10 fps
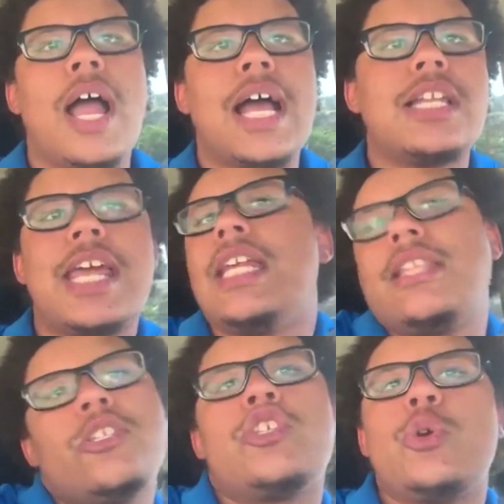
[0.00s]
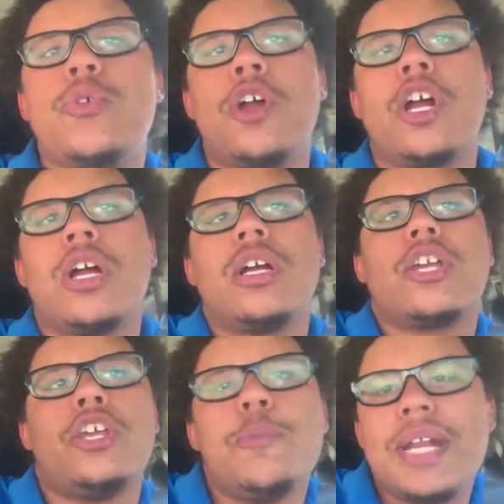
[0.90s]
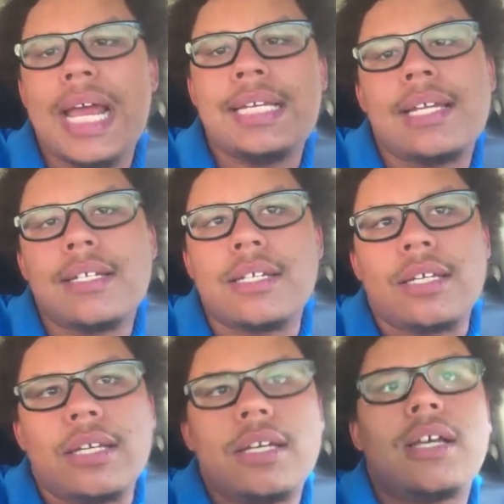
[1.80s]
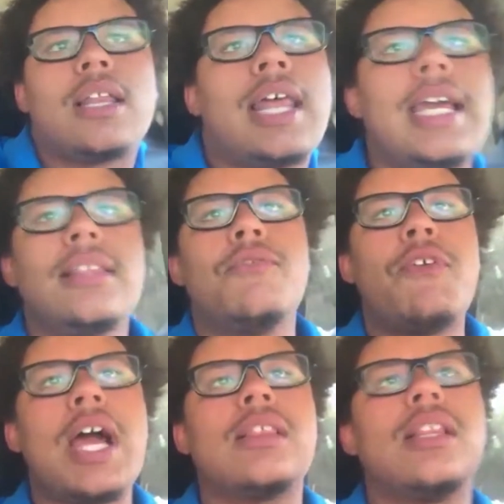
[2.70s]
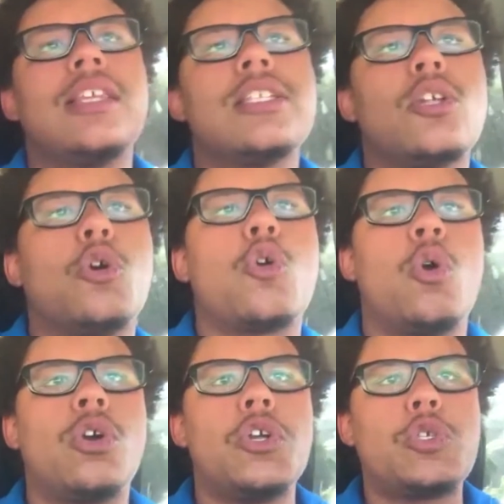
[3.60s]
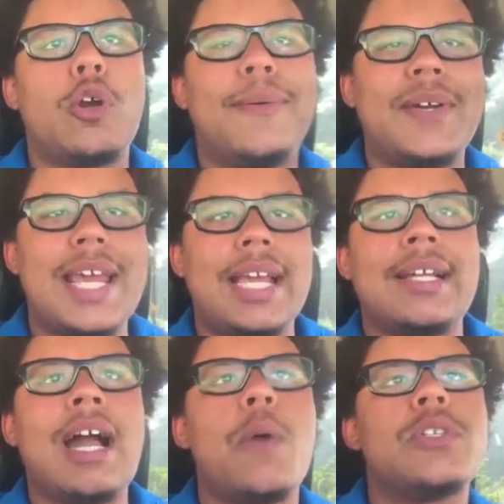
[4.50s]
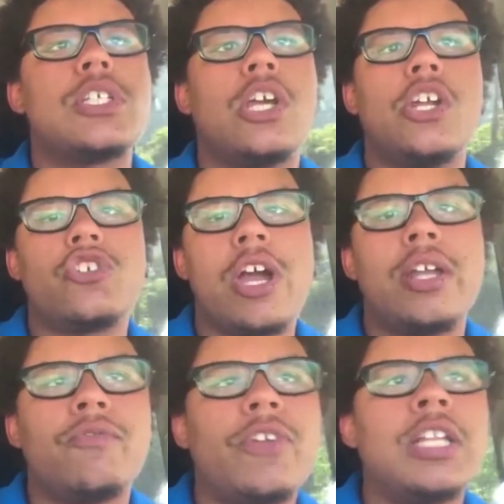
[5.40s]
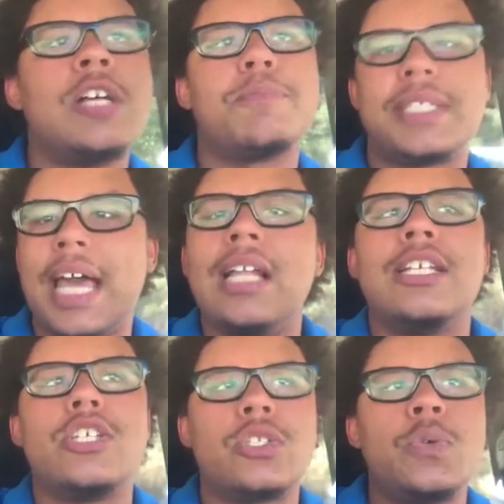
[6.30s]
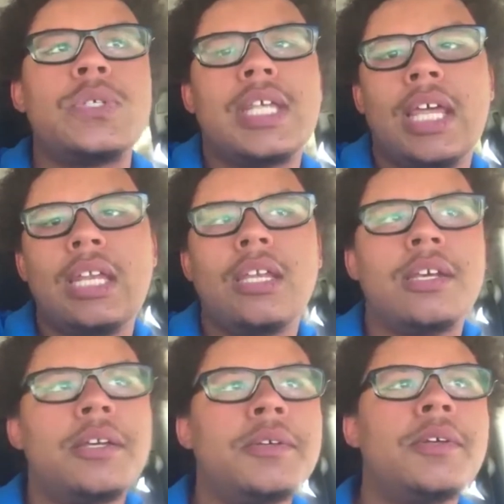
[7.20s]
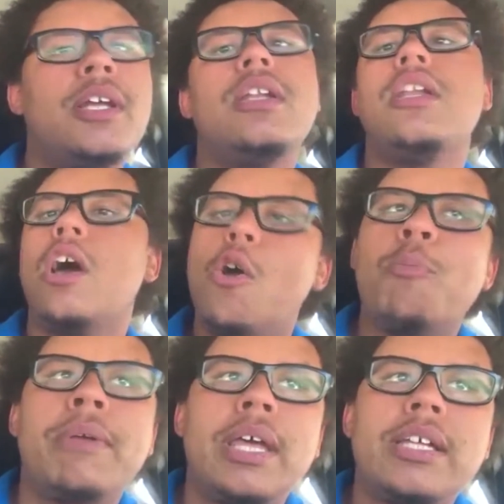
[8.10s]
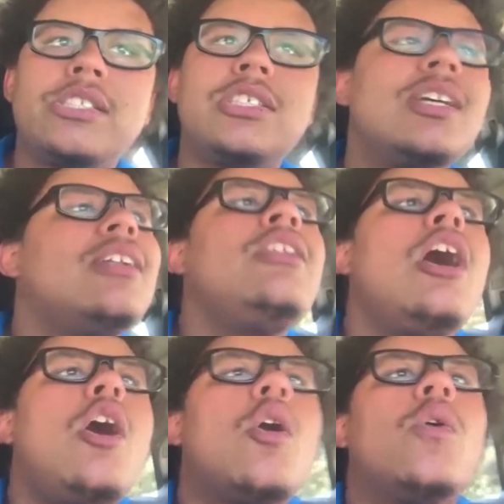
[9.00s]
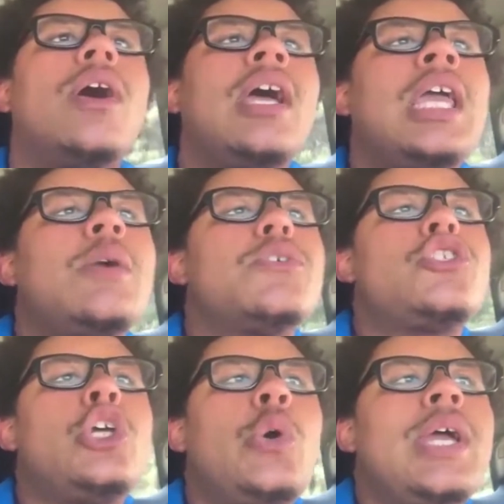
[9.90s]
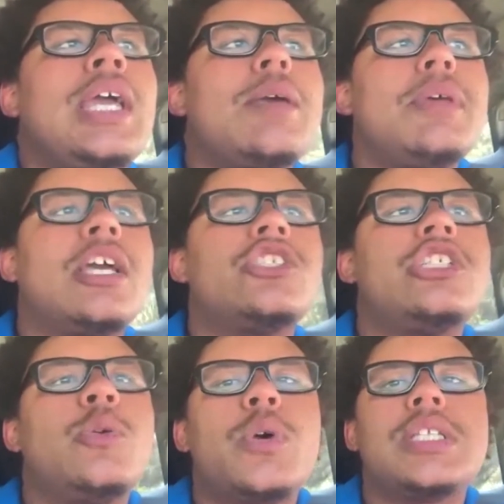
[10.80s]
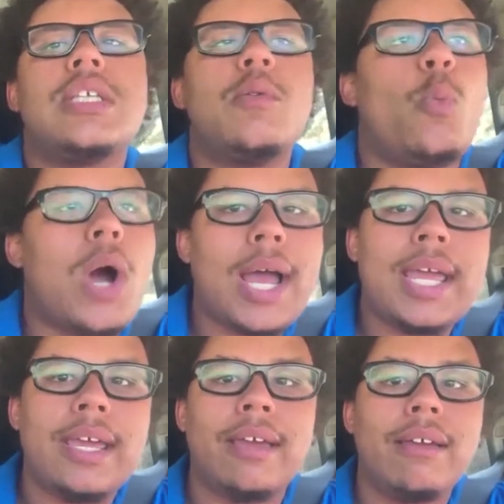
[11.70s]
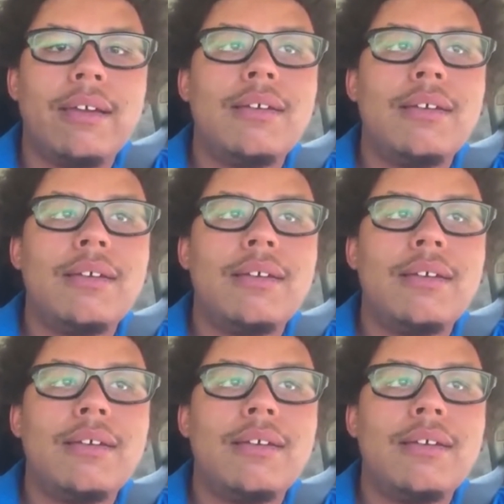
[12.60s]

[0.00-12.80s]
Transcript: had anything to do with her Cuban identity. Like, the fact that this little corner store bodega guy was gonna try and feel up Sally Susan? No, bitch. No. He was doing it because she wasn't white.